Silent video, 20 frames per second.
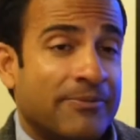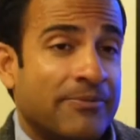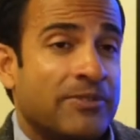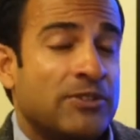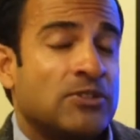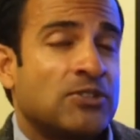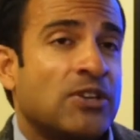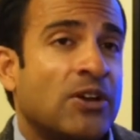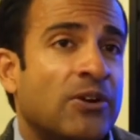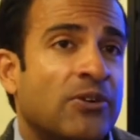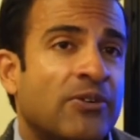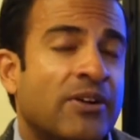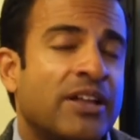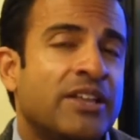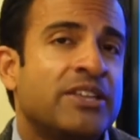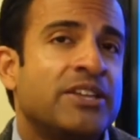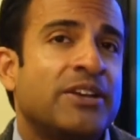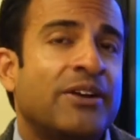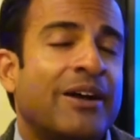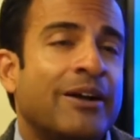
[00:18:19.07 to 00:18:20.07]
Yeah,
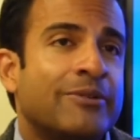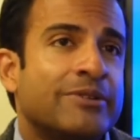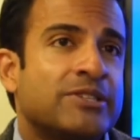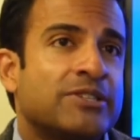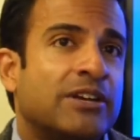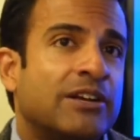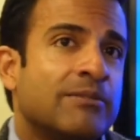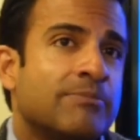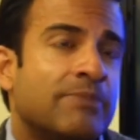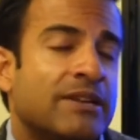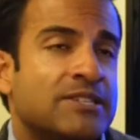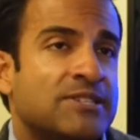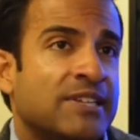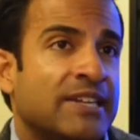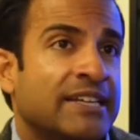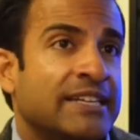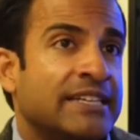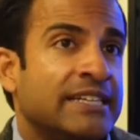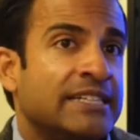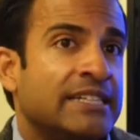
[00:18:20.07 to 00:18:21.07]
so, I would start by
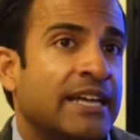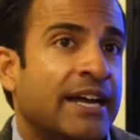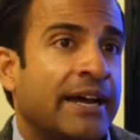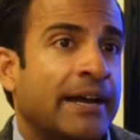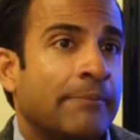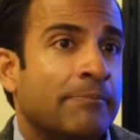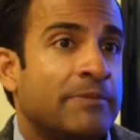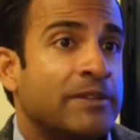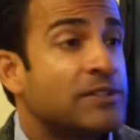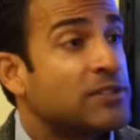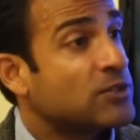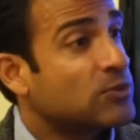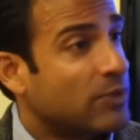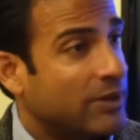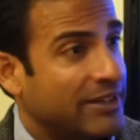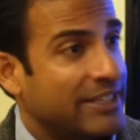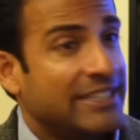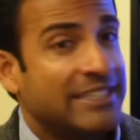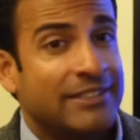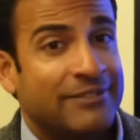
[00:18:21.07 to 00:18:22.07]
saying this
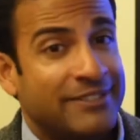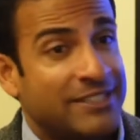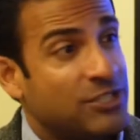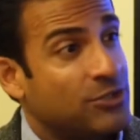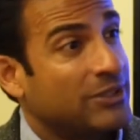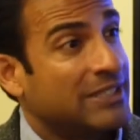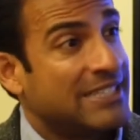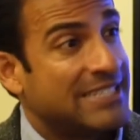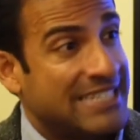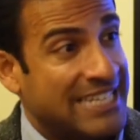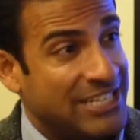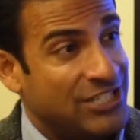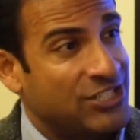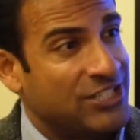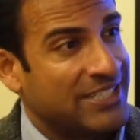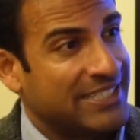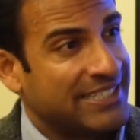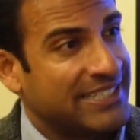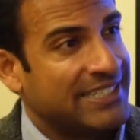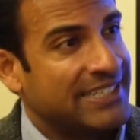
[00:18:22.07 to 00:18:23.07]
is where
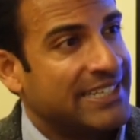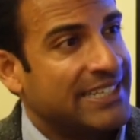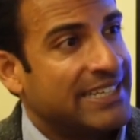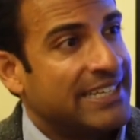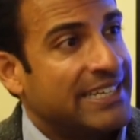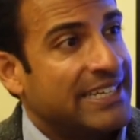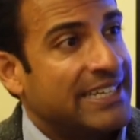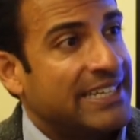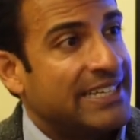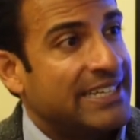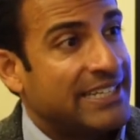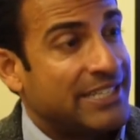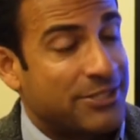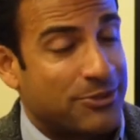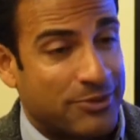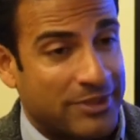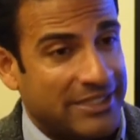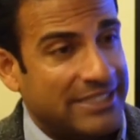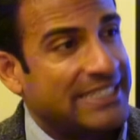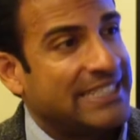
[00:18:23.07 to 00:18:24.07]
individualization
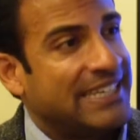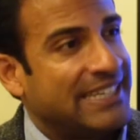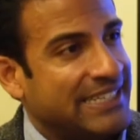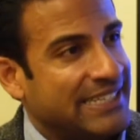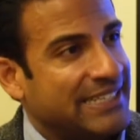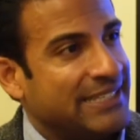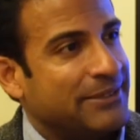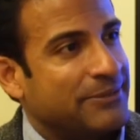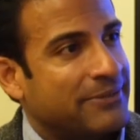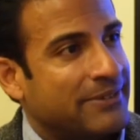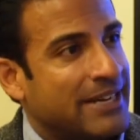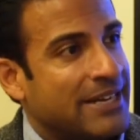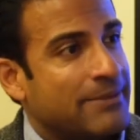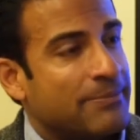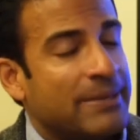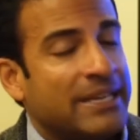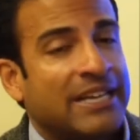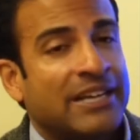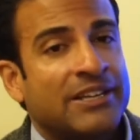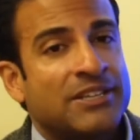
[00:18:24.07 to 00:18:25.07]
is really key,
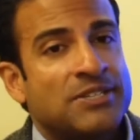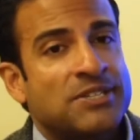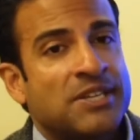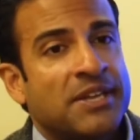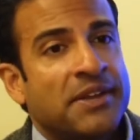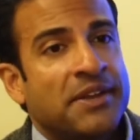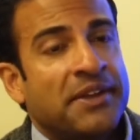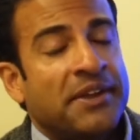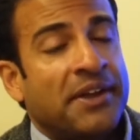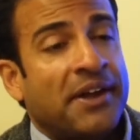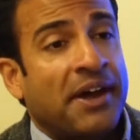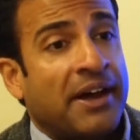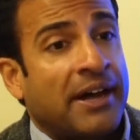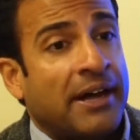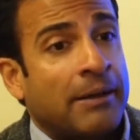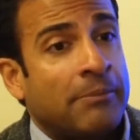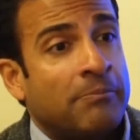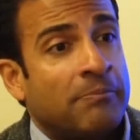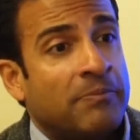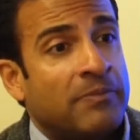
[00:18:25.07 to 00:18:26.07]
right? Because
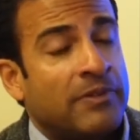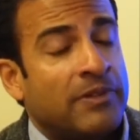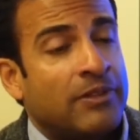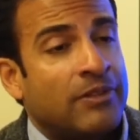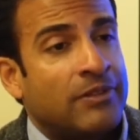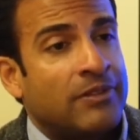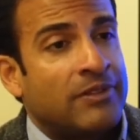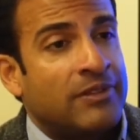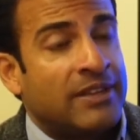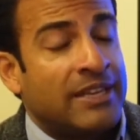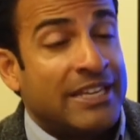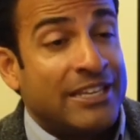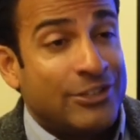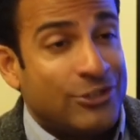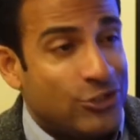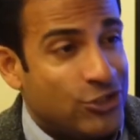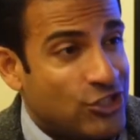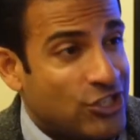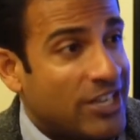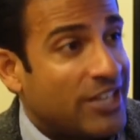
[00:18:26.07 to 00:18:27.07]

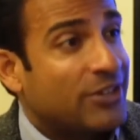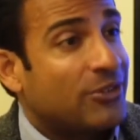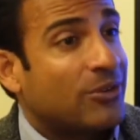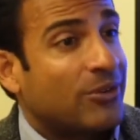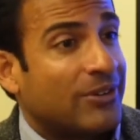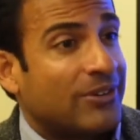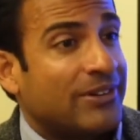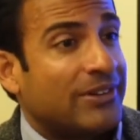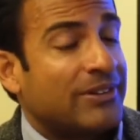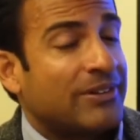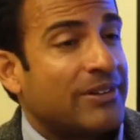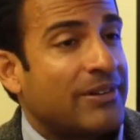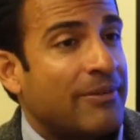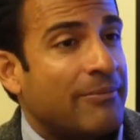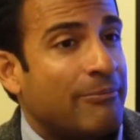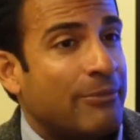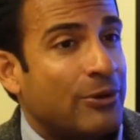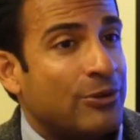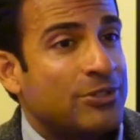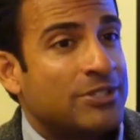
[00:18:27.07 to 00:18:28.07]
in
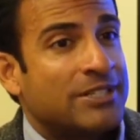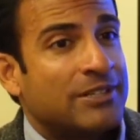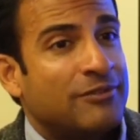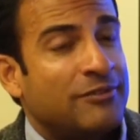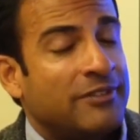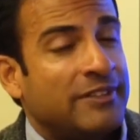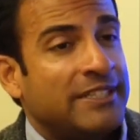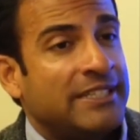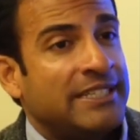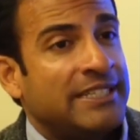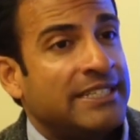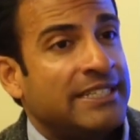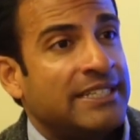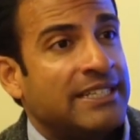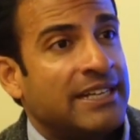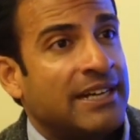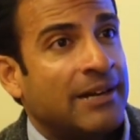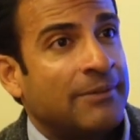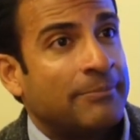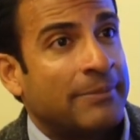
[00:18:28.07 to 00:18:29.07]
general, most of
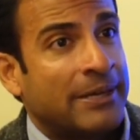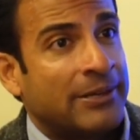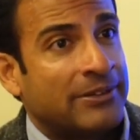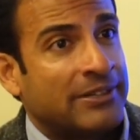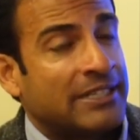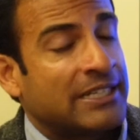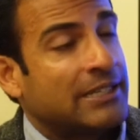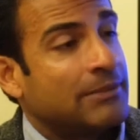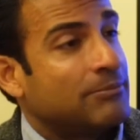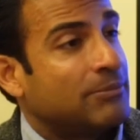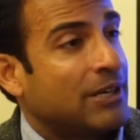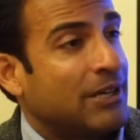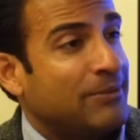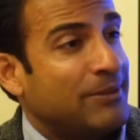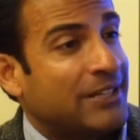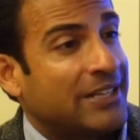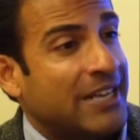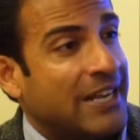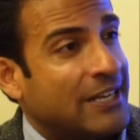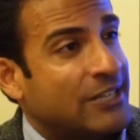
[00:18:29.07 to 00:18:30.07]
the American
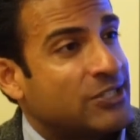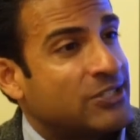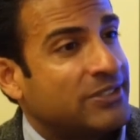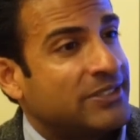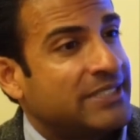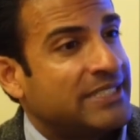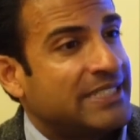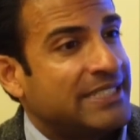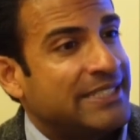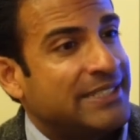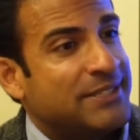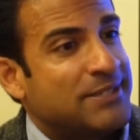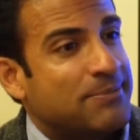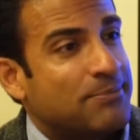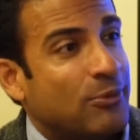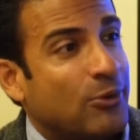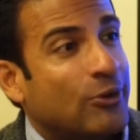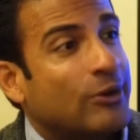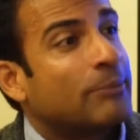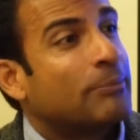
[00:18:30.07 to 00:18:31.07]
public actually
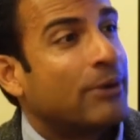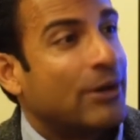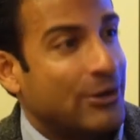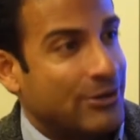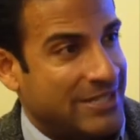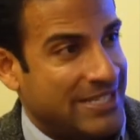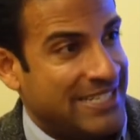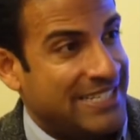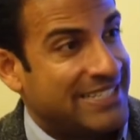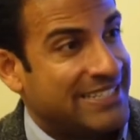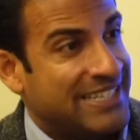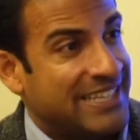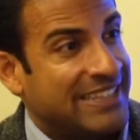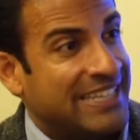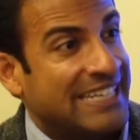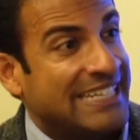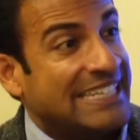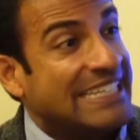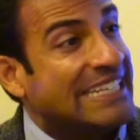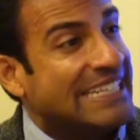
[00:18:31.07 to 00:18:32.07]
eats more
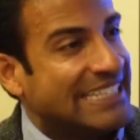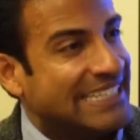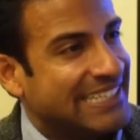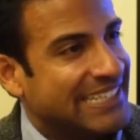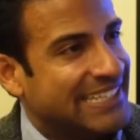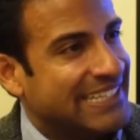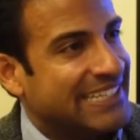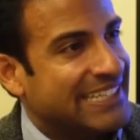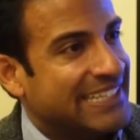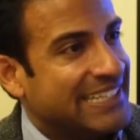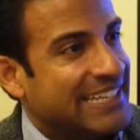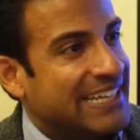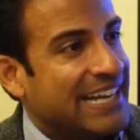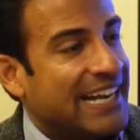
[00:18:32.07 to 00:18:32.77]
protein than they need.